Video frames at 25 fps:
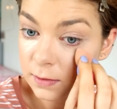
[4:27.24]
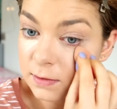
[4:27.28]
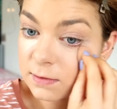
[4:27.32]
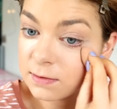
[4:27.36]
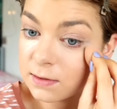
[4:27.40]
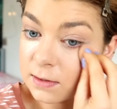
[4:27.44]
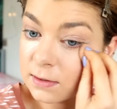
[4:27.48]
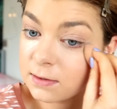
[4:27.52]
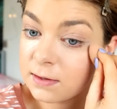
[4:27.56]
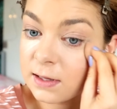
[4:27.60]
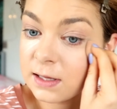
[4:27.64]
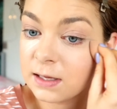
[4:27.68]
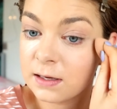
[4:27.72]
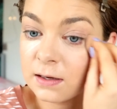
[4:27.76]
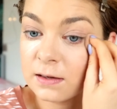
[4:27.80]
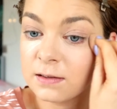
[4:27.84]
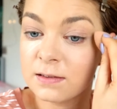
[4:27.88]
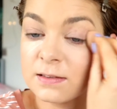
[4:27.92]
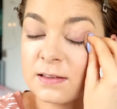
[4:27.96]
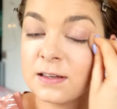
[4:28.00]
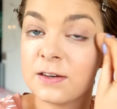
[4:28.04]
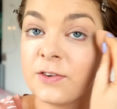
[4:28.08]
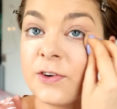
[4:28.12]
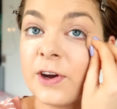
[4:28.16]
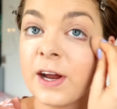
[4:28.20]
this concealer
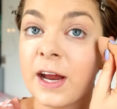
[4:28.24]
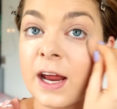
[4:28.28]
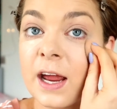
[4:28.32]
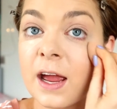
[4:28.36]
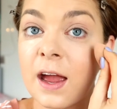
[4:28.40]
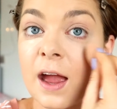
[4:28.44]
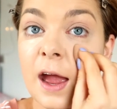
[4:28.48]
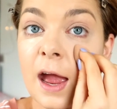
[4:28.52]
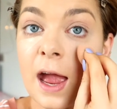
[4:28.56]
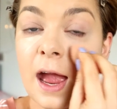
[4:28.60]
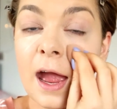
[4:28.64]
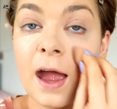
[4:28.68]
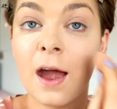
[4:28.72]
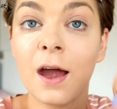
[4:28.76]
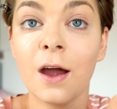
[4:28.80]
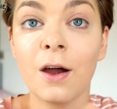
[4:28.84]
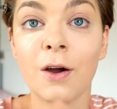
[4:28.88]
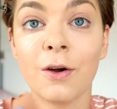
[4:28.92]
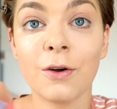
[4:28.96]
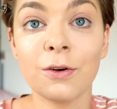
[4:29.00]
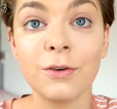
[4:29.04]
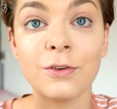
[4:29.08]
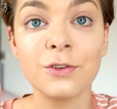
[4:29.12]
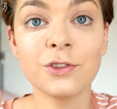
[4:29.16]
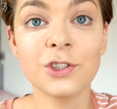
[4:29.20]
considering
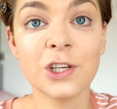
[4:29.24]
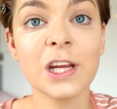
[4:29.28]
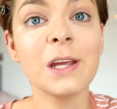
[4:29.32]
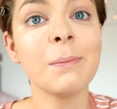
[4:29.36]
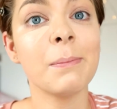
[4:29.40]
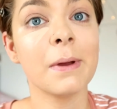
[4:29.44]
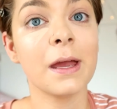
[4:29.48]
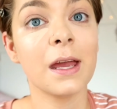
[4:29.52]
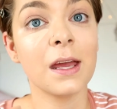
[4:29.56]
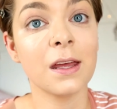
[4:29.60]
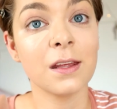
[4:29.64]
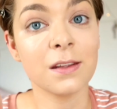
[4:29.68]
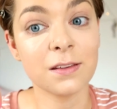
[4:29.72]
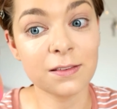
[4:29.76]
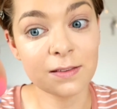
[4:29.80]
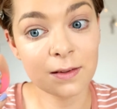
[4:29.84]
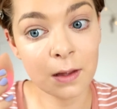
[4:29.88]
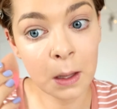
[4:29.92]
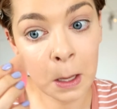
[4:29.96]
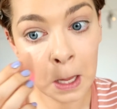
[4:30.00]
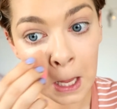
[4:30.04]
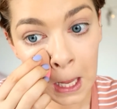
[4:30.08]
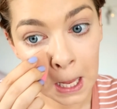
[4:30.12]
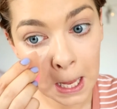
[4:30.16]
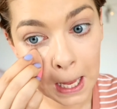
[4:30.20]
how cheap it is.
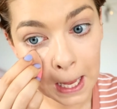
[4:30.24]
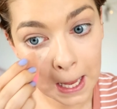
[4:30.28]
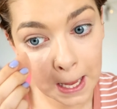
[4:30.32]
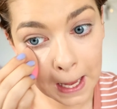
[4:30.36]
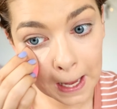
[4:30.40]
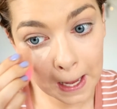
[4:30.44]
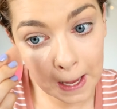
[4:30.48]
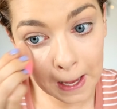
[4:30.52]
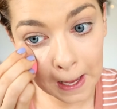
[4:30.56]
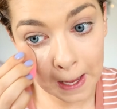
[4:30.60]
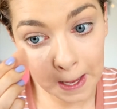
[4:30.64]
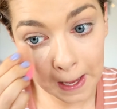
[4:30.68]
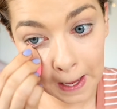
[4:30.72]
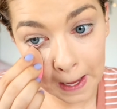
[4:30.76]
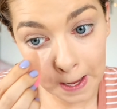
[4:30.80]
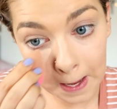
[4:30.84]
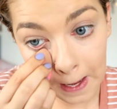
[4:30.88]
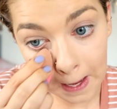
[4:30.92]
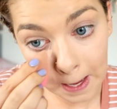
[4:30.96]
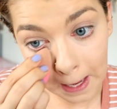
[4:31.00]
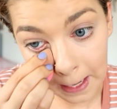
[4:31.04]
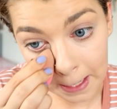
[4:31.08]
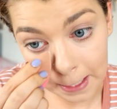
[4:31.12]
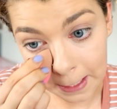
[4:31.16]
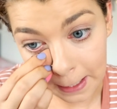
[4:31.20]

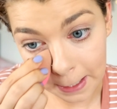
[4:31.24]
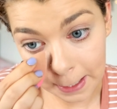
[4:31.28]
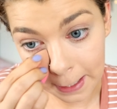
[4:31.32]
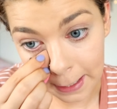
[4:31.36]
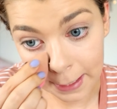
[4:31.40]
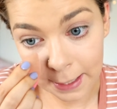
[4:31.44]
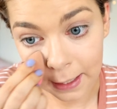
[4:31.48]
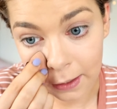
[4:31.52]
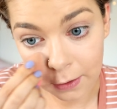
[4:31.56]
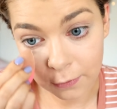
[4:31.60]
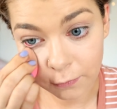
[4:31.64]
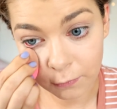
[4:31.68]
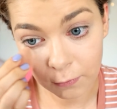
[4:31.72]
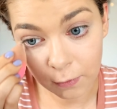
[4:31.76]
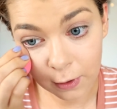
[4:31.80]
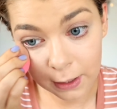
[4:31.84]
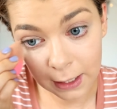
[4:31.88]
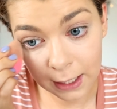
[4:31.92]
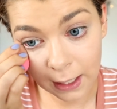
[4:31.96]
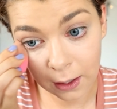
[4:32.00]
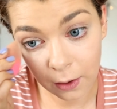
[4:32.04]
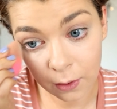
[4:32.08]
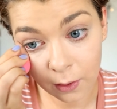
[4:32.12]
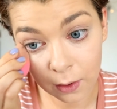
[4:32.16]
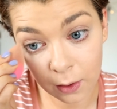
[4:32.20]
And I had run
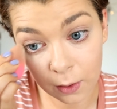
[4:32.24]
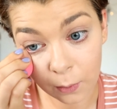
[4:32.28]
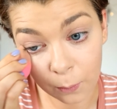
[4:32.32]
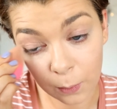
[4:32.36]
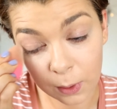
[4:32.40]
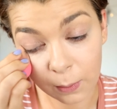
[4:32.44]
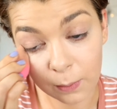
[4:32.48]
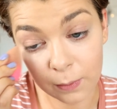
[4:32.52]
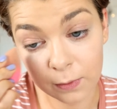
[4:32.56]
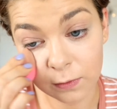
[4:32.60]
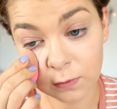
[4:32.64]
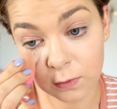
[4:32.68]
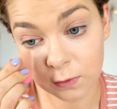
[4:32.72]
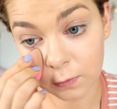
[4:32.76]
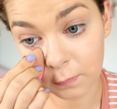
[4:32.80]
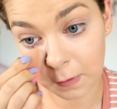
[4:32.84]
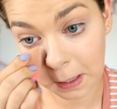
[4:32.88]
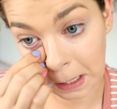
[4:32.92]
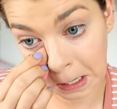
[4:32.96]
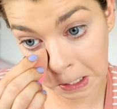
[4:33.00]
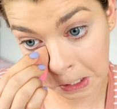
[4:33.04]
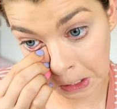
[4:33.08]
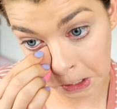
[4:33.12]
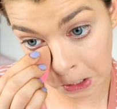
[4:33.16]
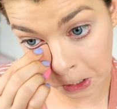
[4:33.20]
out and we were sort of
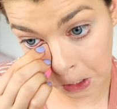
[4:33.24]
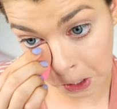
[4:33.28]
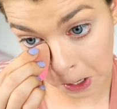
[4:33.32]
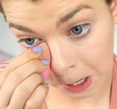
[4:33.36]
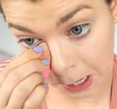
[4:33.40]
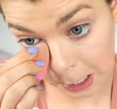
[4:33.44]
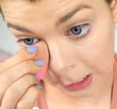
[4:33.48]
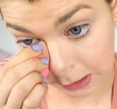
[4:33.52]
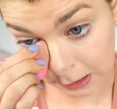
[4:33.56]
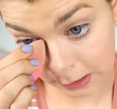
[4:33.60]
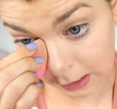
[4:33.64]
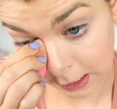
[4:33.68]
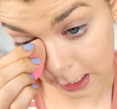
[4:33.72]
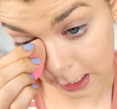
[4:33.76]
like not in an